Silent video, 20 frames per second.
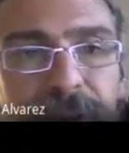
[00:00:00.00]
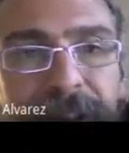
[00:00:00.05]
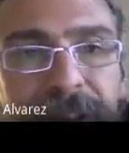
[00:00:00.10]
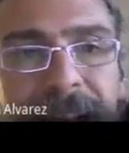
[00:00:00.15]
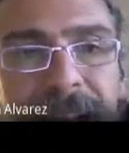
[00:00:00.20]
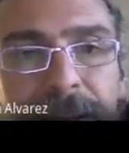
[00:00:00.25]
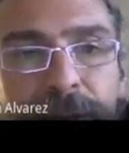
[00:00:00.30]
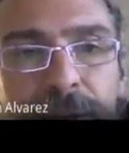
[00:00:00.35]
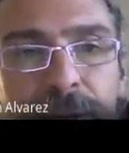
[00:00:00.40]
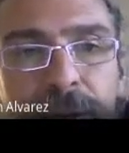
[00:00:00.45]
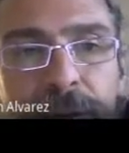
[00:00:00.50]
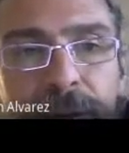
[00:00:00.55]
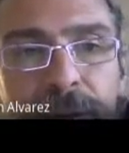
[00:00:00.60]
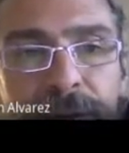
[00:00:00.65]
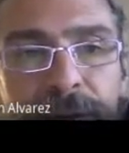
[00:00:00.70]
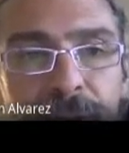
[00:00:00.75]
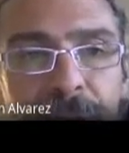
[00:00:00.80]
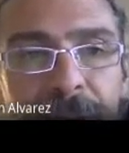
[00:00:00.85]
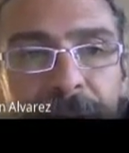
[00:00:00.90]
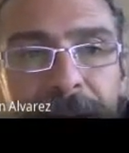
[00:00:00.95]
try to
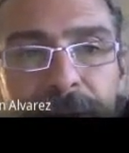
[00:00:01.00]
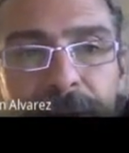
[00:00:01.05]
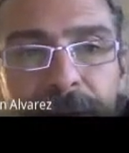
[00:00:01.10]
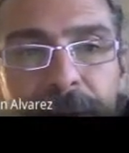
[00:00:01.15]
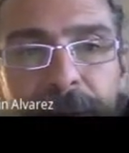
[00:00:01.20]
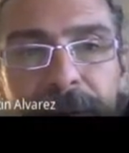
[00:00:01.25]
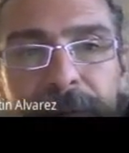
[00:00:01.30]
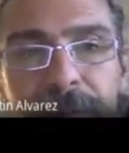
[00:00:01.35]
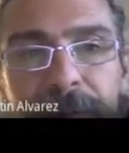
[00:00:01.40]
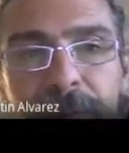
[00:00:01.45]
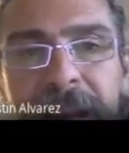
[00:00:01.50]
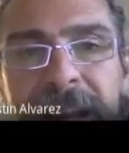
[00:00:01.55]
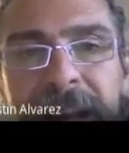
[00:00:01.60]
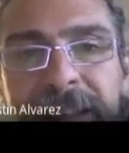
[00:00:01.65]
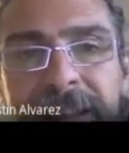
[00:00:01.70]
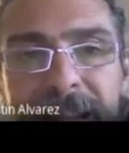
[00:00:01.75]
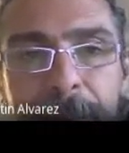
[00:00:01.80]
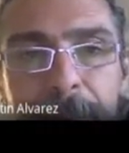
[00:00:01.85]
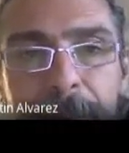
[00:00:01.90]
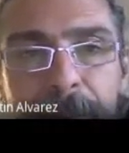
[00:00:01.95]

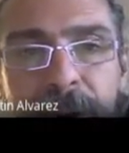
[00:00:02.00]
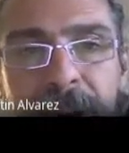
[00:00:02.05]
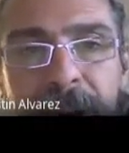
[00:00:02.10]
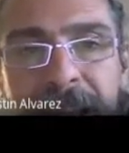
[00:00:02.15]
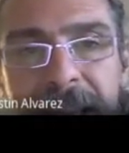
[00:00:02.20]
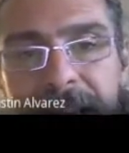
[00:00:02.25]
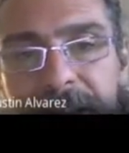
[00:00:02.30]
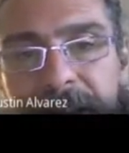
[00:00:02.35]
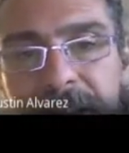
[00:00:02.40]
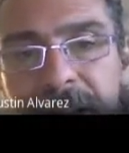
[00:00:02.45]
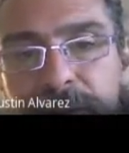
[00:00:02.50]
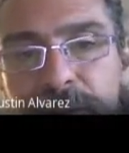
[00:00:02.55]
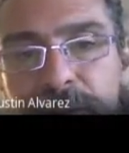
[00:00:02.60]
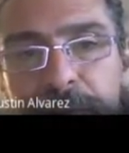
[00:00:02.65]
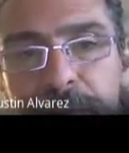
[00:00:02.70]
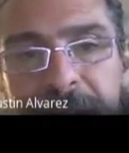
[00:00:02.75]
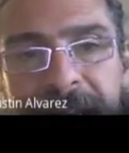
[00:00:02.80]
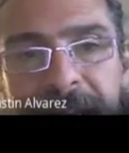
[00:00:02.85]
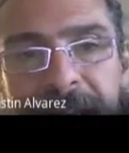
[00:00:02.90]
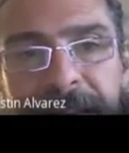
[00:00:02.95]
extrapolate, try to
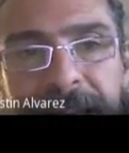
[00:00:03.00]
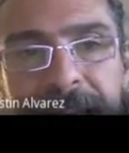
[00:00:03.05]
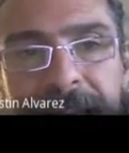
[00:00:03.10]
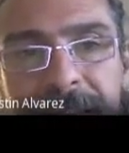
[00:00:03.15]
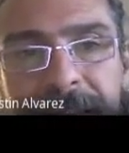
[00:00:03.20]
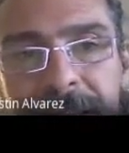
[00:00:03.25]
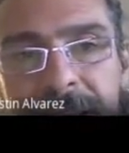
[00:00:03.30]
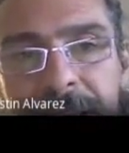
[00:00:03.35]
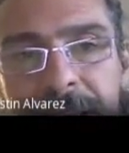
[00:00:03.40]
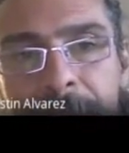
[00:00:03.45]
predict